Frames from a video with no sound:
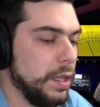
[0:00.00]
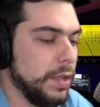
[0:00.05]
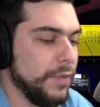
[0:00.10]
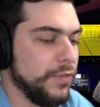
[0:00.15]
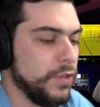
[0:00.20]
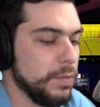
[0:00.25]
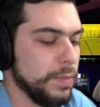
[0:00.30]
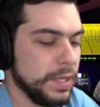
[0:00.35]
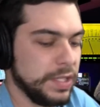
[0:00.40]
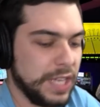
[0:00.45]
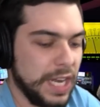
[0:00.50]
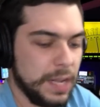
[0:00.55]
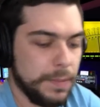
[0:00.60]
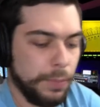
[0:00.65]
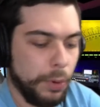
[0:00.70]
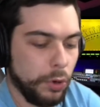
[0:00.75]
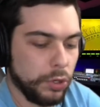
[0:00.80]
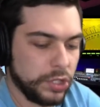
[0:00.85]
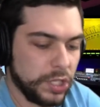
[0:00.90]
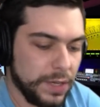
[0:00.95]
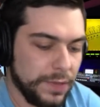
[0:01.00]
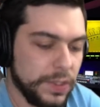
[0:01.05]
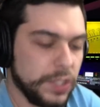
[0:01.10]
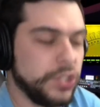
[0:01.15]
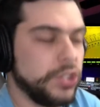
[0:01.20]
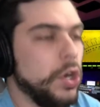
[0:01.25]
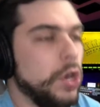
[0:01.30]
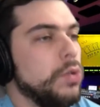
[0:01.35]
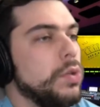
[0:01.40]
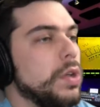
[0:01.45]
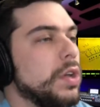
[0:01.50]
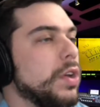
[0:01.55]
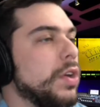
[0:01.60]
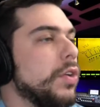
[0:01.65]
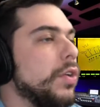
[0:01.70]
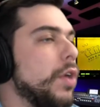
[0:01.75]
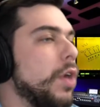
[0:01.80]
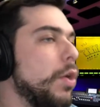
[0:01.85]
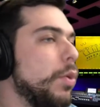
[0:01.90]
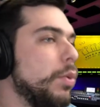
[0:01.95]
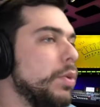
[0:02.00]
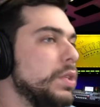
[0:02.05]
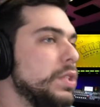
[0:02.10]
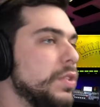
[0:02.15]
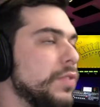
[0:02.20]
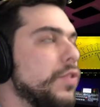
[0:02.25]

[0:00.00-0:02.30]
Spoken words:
If you missed any portion of the show, you can always,